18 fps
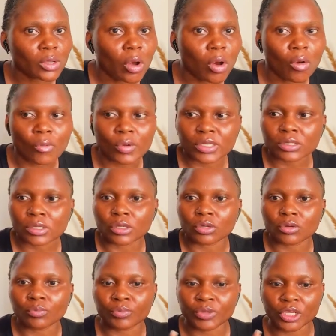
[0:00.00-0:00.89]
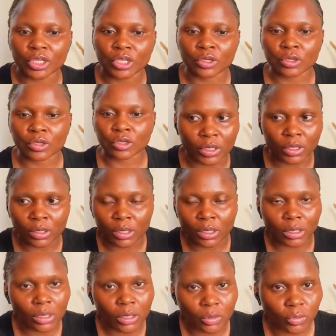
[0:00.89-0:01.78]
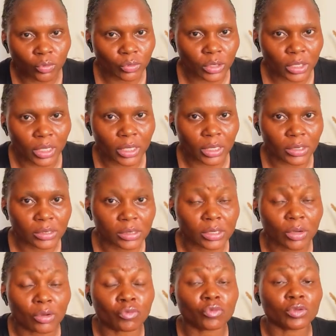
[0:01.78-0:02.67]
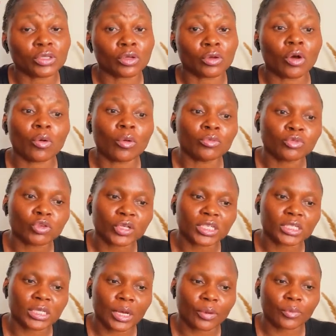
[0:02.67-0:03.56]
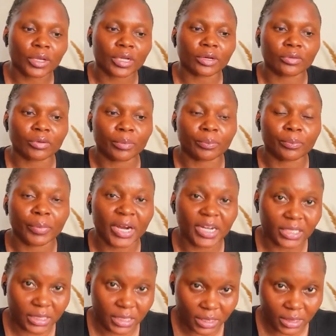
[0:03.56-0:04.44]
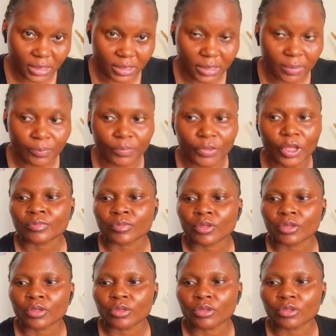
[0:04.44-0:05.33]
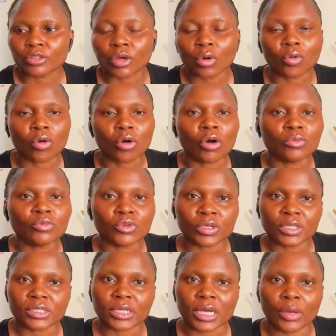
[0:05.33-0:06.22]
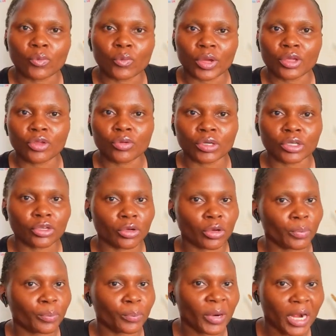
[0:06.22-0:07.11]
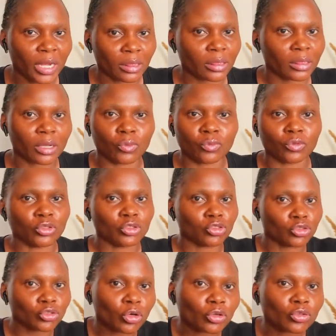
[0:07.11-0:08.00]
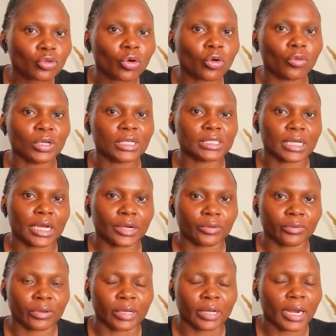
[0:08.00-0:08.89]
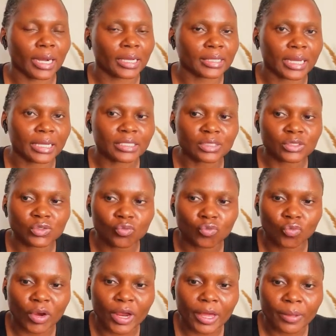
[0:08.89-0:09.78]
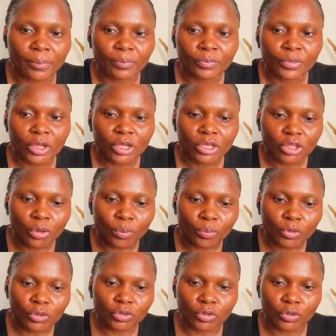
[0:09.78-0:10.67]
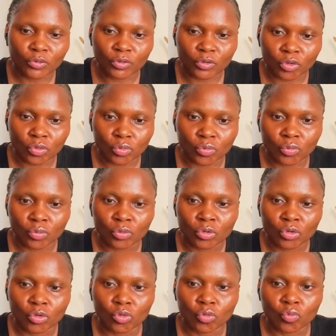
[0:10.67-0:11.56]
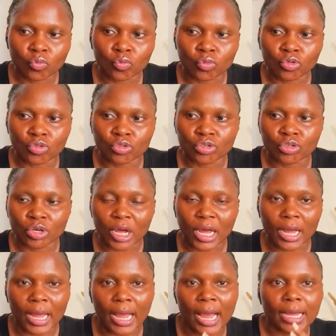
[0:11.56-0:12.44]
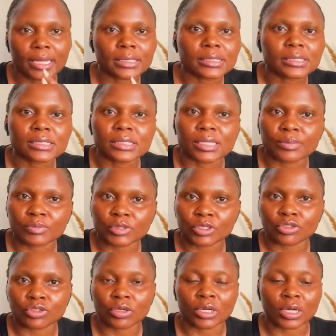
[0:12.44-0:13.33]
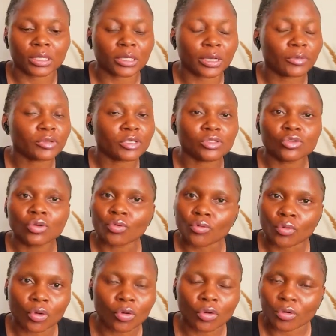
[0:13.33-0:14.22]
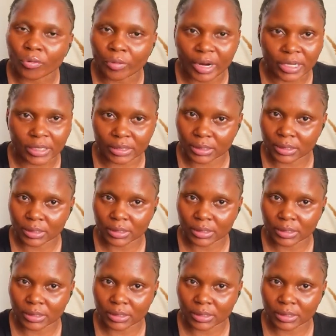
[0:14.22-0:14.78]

always going to be in the good days there would come to a time where there are bad days there will come to a time where you and your partner would not always agree and that is where the both of you would accept each other there is no wrong or right